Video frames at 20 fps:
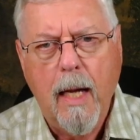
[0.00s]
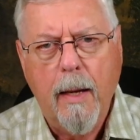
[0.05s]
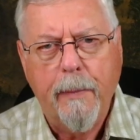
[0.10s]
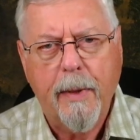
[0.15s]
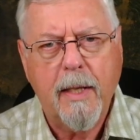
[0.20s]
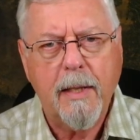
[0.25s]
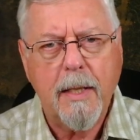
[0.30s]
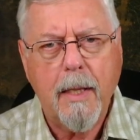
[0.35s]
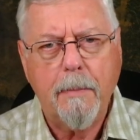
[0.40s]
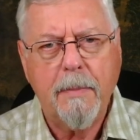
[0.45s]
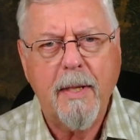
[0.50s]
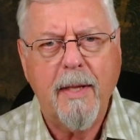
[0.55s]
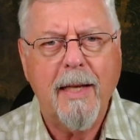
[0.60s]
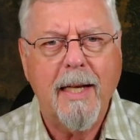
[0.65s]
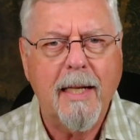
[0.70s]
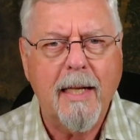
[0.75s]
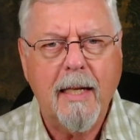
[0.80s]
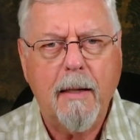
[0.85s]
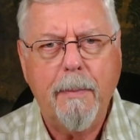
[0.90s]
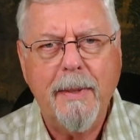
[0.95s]
Because up to
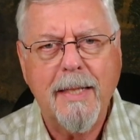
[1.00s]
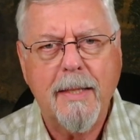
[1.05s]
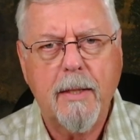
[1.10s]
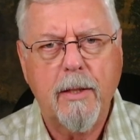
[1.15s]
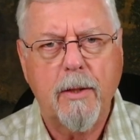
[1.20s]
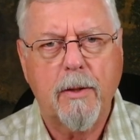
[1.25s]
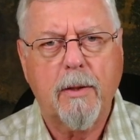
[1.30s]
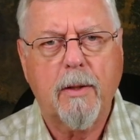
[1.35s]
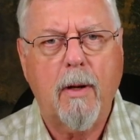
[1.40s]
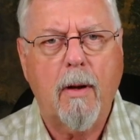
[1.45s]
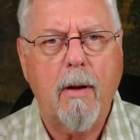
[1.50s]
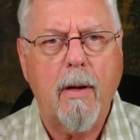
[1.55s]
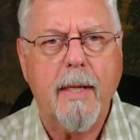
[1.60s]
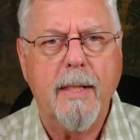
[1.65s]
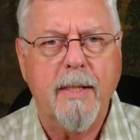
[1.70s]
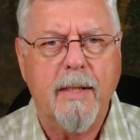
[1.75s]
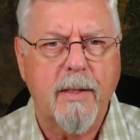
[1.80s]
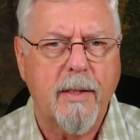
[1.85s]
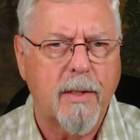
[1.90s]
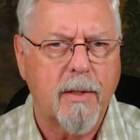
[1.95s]
then it had been silk
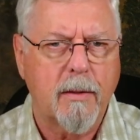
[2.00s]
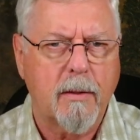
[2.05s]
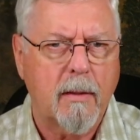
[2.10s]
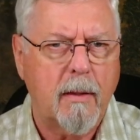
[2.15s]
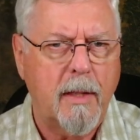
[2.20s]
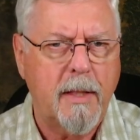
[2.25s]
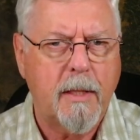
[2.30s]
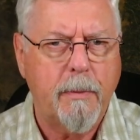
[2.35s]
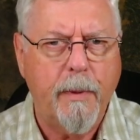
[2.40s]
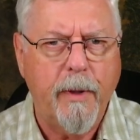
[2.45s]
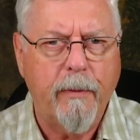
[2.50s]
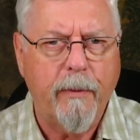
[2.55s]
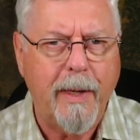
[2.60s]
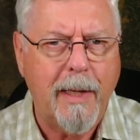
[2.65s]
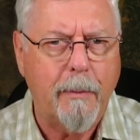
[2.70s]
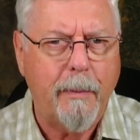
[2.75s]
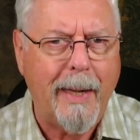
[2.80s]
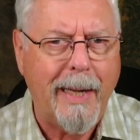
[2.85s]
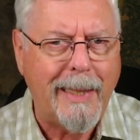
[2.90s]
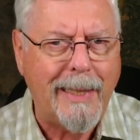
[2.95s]
lines, and silk lines have been
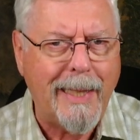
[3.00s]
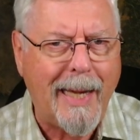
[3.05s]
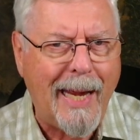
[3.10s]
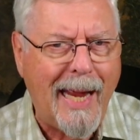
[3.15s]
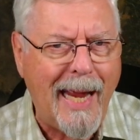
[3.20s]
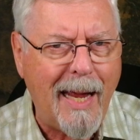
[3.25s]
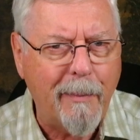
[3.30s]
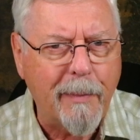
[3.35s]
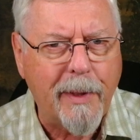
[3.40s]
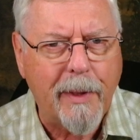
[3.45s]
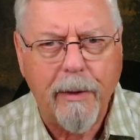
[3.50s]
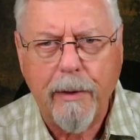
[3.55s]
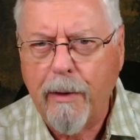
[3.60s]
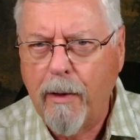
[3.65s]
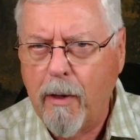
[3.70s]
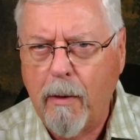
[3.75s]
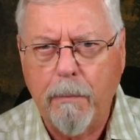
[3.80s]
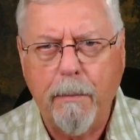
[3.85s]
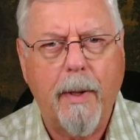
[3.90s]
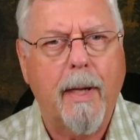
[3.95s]
rated by diameter,
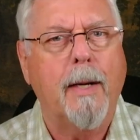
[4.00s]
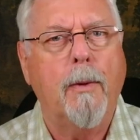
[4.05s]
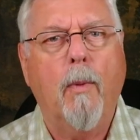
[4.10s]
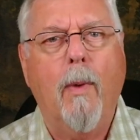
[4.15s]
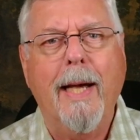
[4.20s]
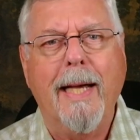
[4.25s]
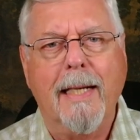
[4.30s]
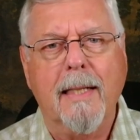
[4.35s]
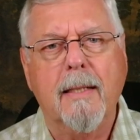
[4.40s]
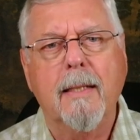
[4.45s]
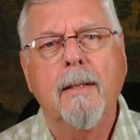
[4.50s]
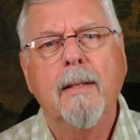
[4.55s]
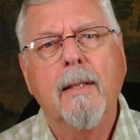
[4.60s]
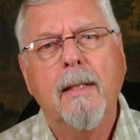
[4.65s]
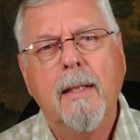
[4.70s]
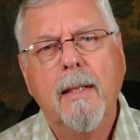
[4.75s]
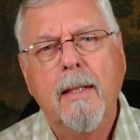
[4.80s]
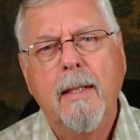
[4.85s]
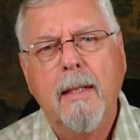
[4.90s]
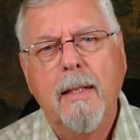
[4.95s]
not by weight.
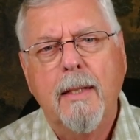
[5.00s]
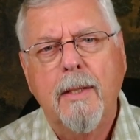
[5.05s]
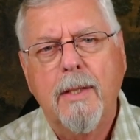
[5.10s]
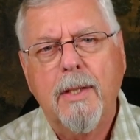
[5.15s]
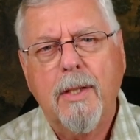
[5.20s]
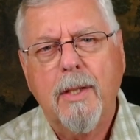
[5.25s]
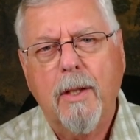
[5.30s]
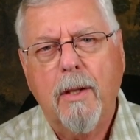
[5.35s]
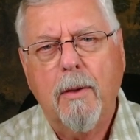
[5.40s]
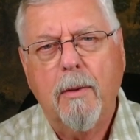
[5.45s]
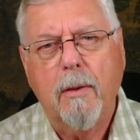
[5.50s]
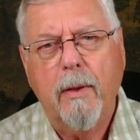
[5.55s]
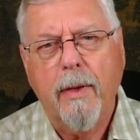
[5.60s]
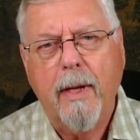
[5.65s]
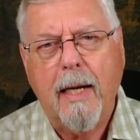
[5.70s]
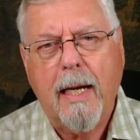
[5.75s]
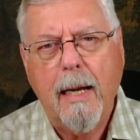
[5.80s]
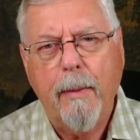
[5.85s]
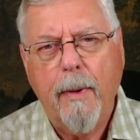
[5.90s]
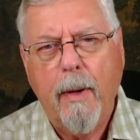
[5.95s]
So
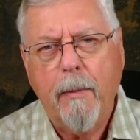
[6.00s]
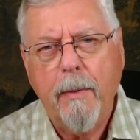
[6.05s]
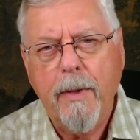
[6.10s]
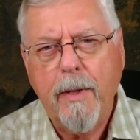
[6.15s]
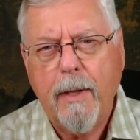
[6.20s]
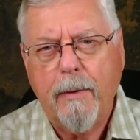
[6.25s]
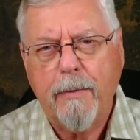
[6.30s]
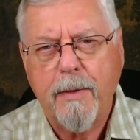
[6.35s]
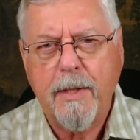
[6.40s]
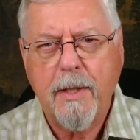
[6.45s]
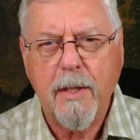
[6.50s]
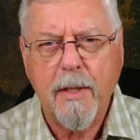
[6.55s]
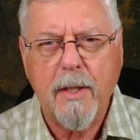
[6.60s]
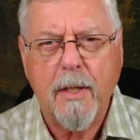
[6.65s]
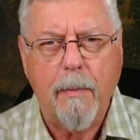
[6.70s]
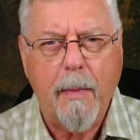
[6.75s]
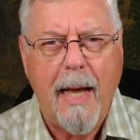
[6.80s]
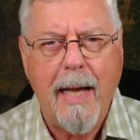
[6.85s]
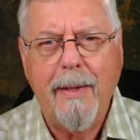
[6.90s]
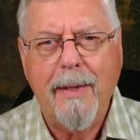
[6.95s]
they came up with a different
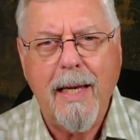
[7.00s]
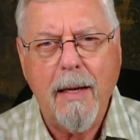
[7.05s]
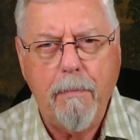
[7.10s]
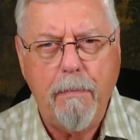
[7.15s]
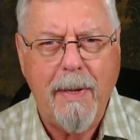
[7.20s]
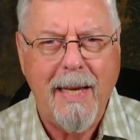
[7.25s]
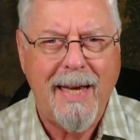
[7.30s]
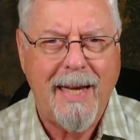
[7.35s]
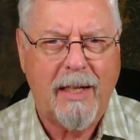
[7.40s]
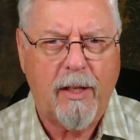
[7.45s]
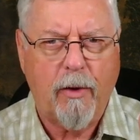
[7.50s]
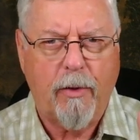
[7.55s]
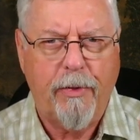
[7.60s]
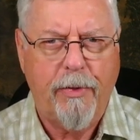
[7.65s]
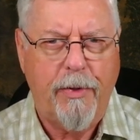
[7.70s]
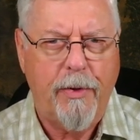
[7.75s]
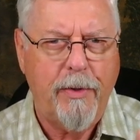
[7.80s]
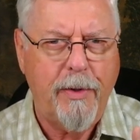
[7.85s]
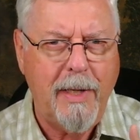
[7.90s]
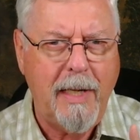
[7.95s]
system, and they picked
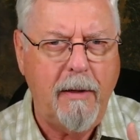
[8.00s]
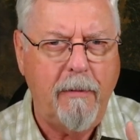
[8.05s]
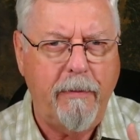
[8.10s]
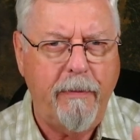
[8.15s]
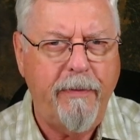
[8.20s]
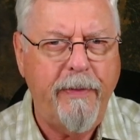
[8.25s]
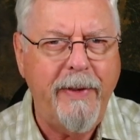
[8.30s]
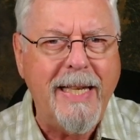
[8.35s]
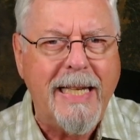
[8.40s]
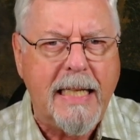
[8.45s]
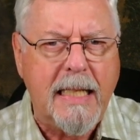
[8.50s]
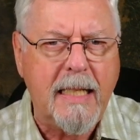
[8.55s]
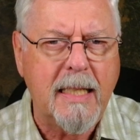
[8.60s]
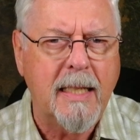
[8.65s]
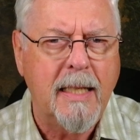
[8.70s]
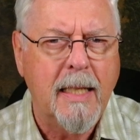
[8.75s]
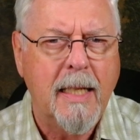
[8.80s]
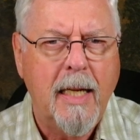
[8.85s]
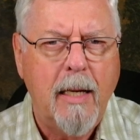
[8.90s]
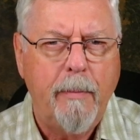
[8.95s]
30 feet,
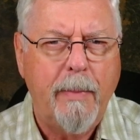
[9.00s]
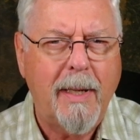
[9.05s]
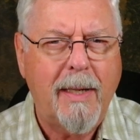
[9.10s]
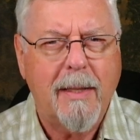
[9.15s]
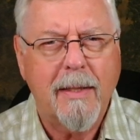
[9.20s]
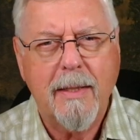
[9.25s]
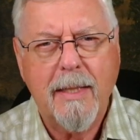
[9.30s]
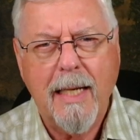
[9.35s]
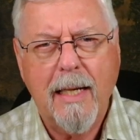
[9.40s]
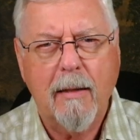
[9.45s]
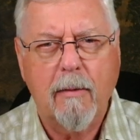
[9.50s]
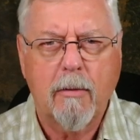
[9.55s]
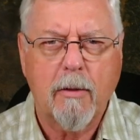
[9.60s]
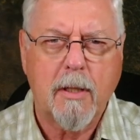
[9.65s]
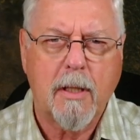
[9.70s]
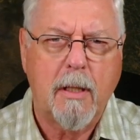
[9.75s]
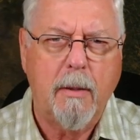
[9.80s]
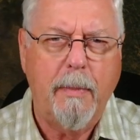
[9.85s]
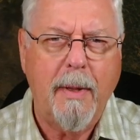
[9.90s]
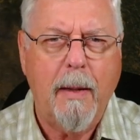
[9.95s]
because that
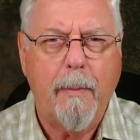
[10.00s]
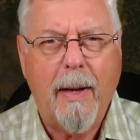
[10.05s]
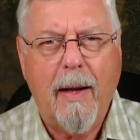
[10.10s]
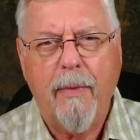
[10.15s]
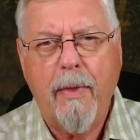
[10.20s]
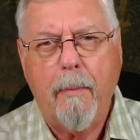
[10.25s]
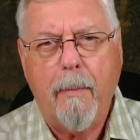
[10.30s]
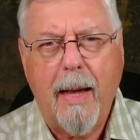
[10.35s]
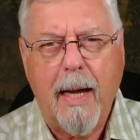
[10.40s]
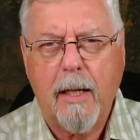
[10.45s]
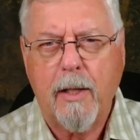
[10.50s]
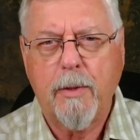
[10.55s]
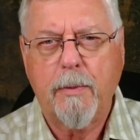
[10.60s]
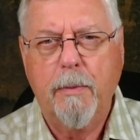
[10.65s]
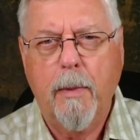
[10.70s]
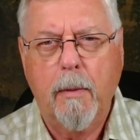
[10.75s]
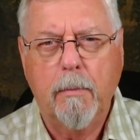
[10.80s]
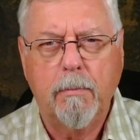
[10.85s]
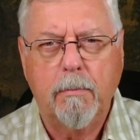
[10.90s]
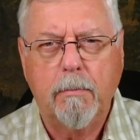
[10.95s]
looked to be about the
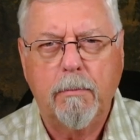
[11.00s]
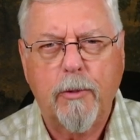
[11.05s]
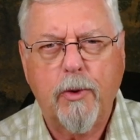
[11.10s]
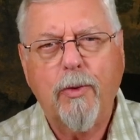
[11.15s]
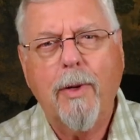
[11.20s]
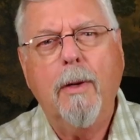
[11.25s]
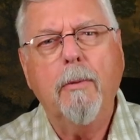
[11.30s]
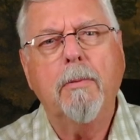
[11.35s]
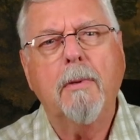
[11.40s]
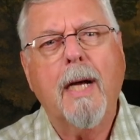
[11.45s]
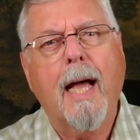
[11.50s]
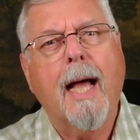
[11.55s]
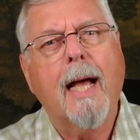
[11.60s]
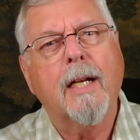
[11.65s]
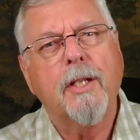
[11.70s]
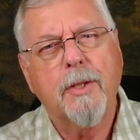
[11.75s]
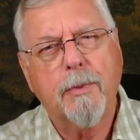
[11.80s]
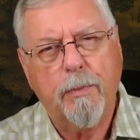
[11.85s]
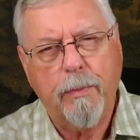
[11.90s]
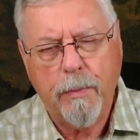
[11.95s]
maximum trout
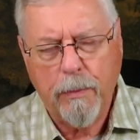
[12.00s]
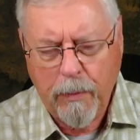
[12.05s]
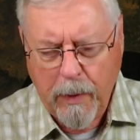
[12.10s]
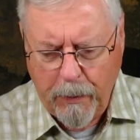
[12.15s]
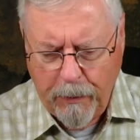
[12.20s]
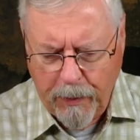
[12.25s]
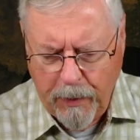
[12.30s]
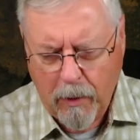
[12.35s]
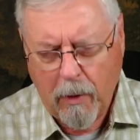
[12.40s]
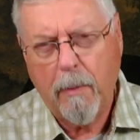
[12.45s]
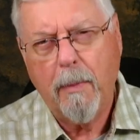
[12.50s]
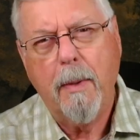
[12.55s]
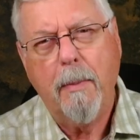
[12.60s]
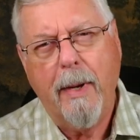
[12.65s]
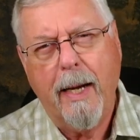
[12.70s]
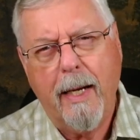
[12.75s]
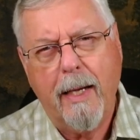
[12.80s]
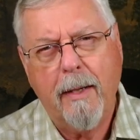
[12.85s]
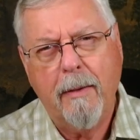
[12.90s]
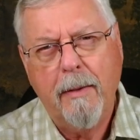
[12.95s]
cast we would normally
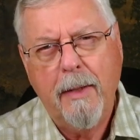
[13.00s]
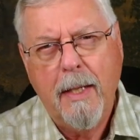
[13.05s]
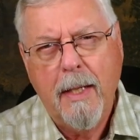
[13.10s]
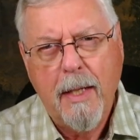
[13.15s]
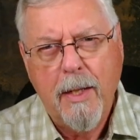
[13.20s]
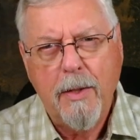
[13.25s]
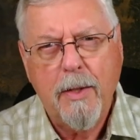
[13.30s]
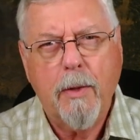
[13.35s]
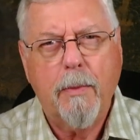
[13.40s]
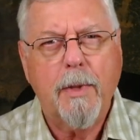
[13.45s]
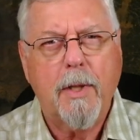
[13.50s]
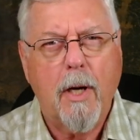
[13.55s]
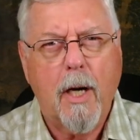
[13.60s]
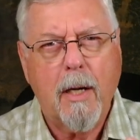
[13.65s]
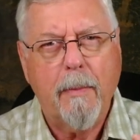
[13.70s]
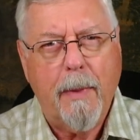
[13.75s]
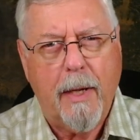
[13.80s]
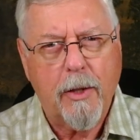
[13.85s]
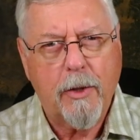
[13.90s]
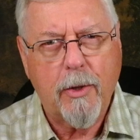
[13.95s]
make. So we're
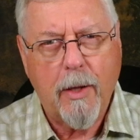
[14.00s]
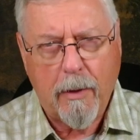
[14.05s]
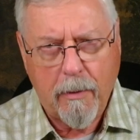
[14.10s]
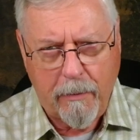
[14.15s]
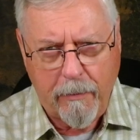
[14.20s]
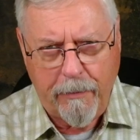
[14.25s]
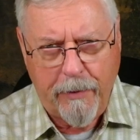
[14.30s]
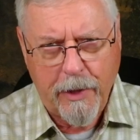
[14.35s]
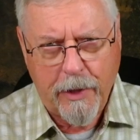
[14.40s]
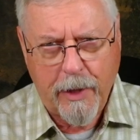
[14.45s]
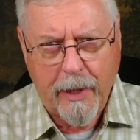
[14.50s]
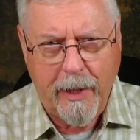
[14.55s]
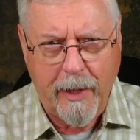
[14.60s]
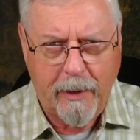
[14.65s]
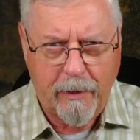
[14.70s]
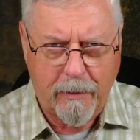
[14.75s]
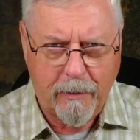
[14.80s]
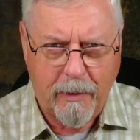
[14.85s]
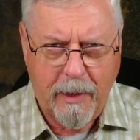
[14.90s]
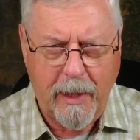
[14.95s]
talking about trout fishing
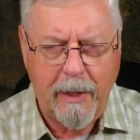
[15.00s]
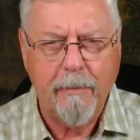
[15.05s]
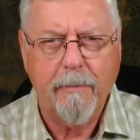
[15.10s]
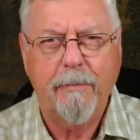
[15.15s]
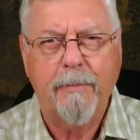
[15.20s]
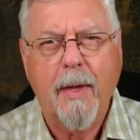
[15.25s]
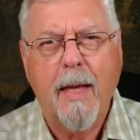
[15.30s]
here, okay?